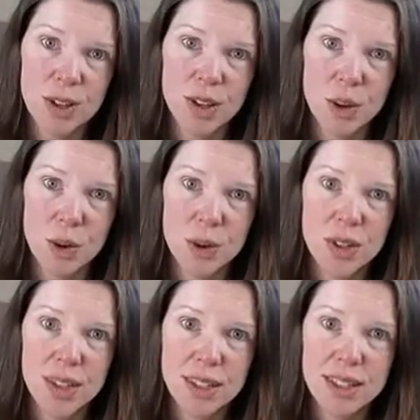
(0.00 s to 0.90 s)
So
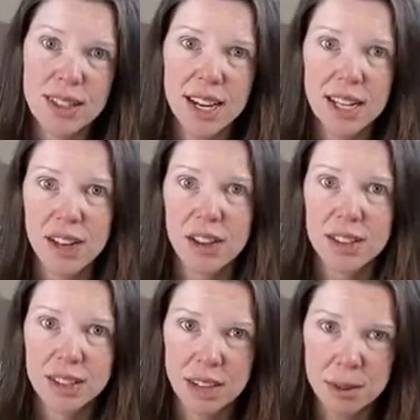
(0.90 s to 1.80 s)
since taking all
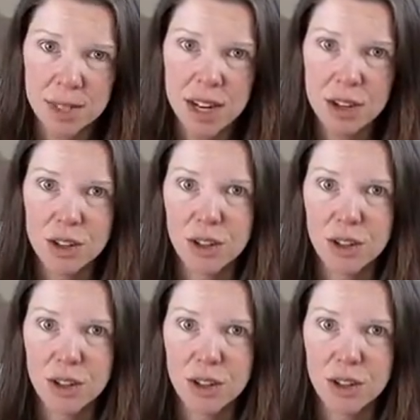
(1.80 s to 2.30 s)
the steps here